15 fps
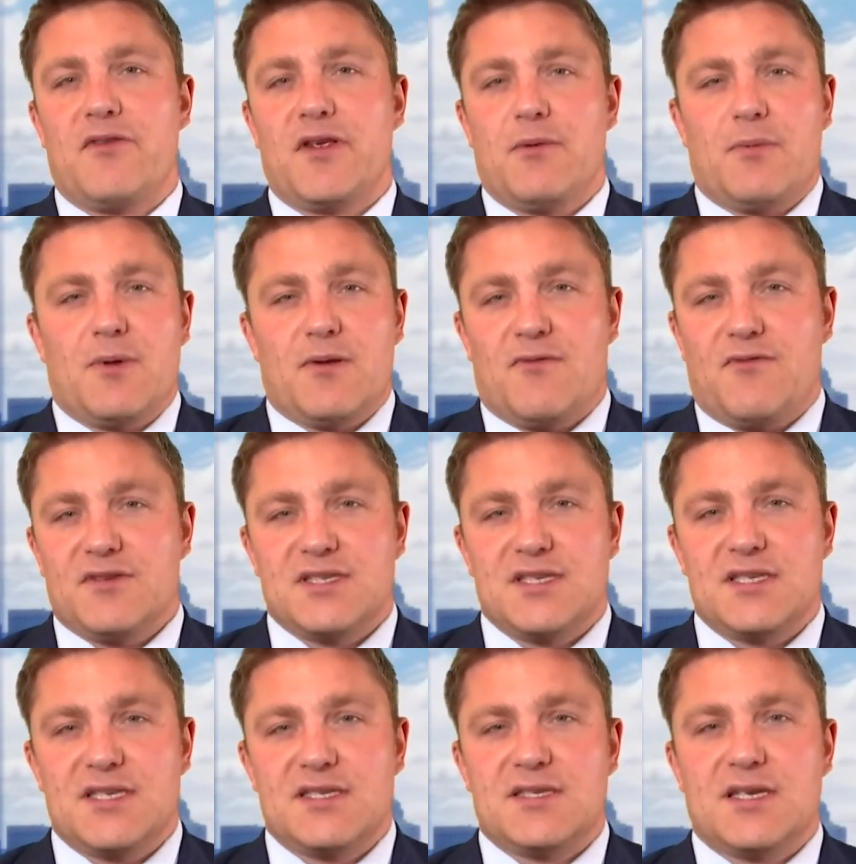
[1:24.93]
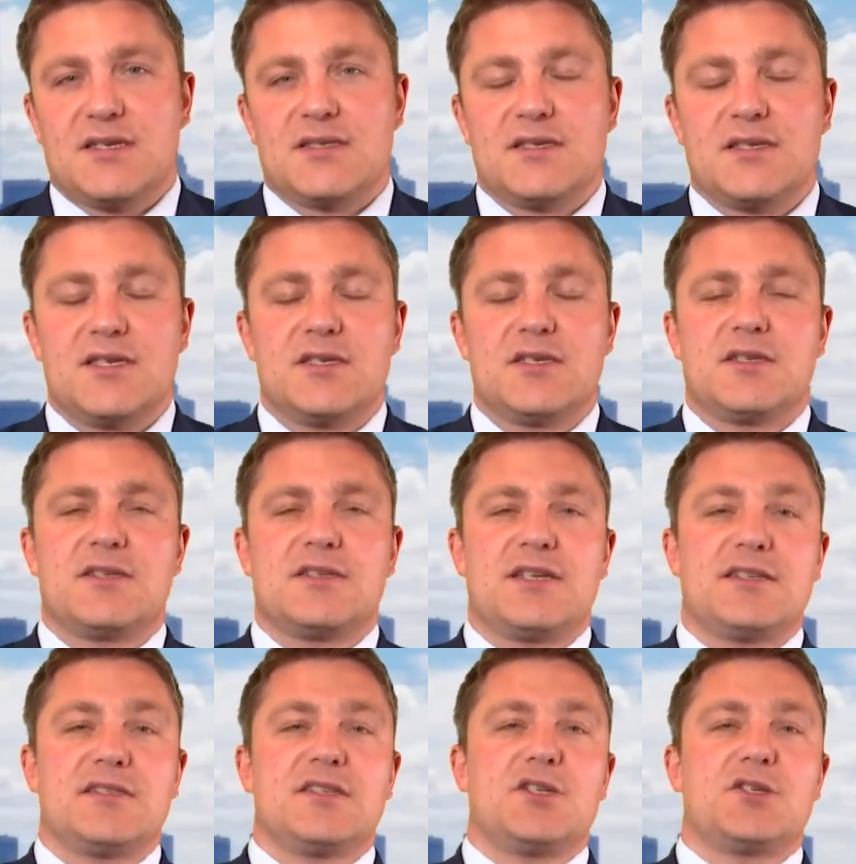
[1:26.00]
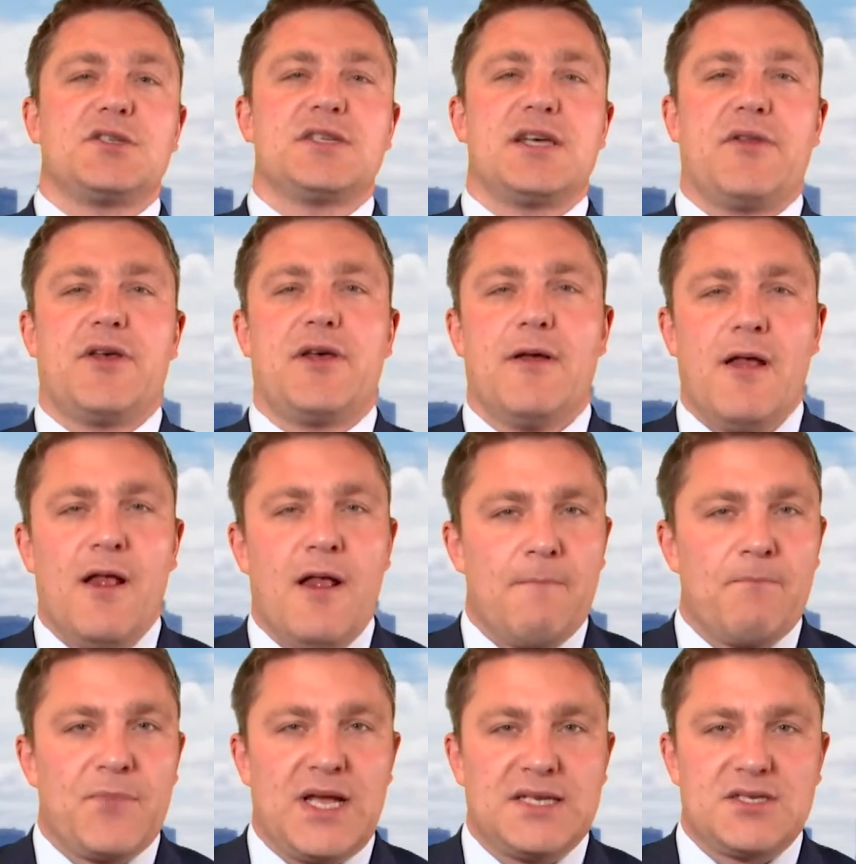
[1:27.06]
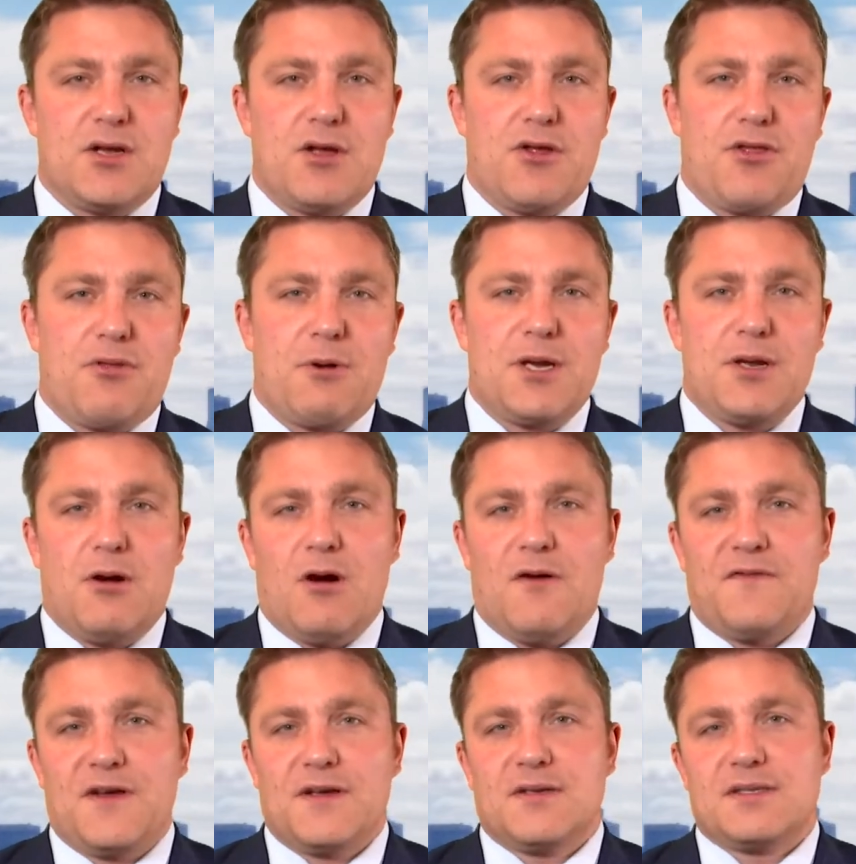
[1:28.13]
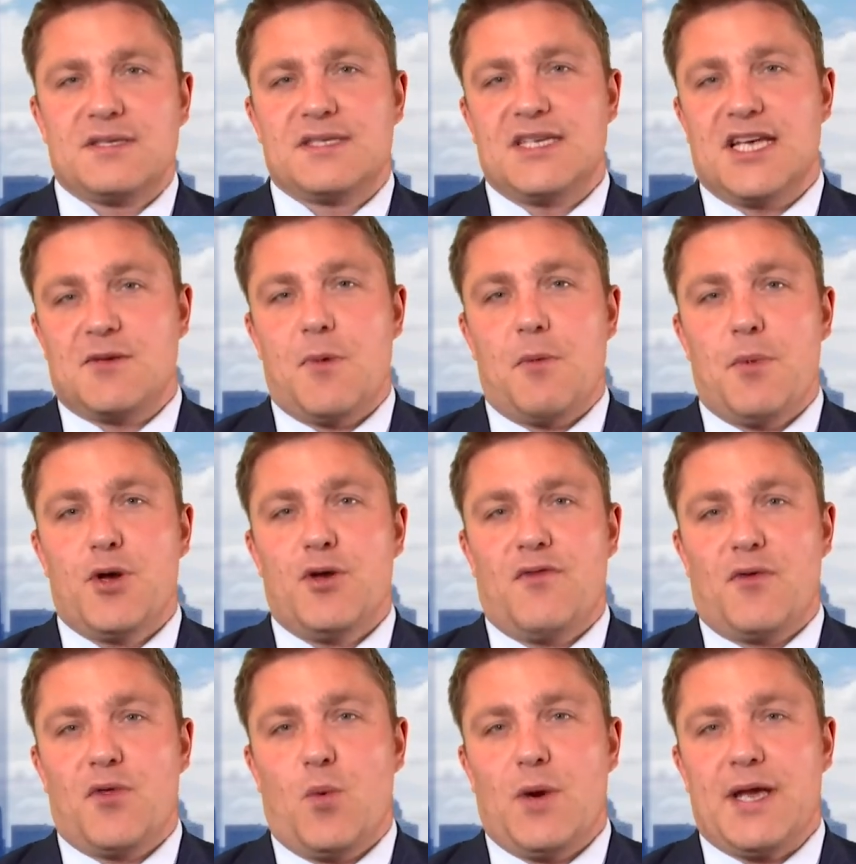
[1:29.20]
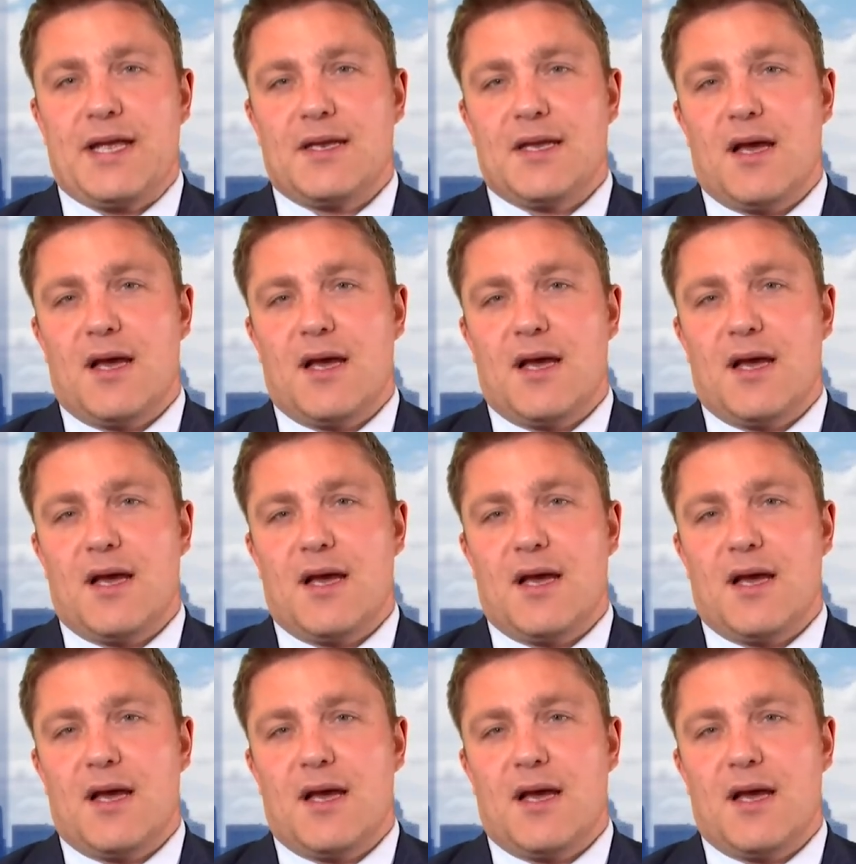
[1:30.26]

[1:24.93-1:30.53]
You, for statistics, statisticians out there, that's a three and a half sigma move on the week.